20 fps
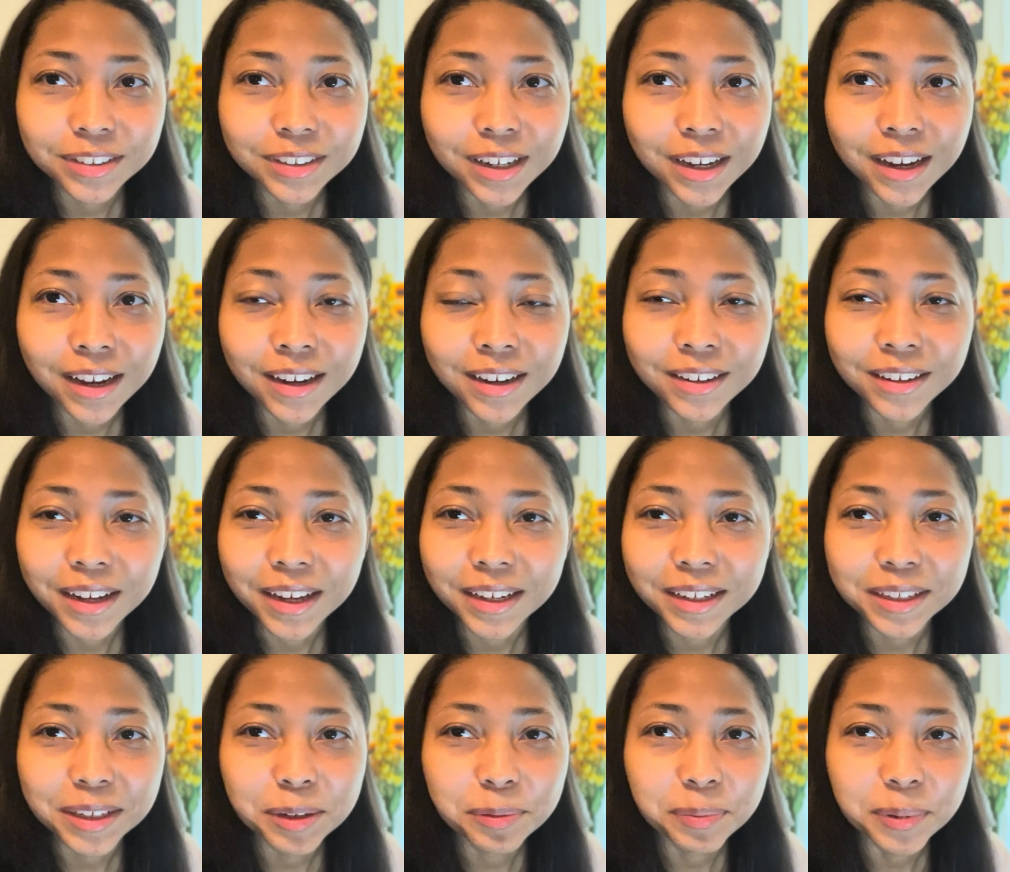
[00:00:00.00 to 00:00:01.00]
y'all, and
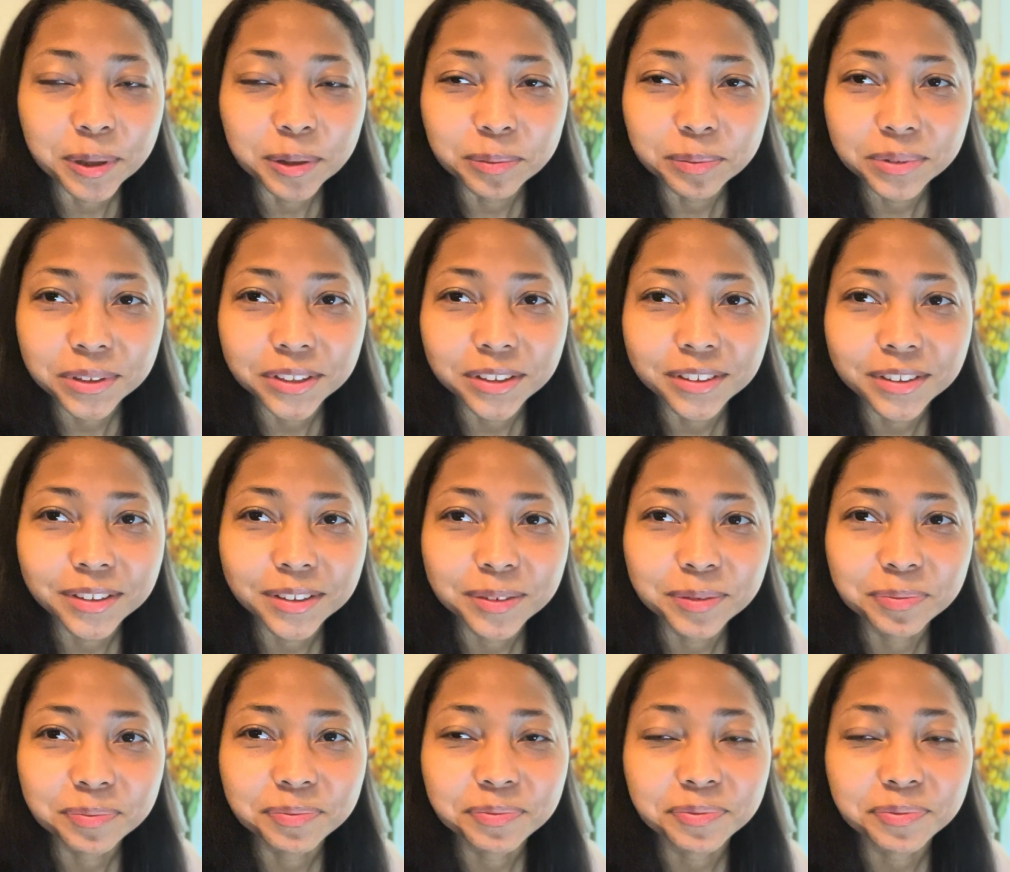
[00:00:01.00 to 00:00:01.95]
keep on pushing.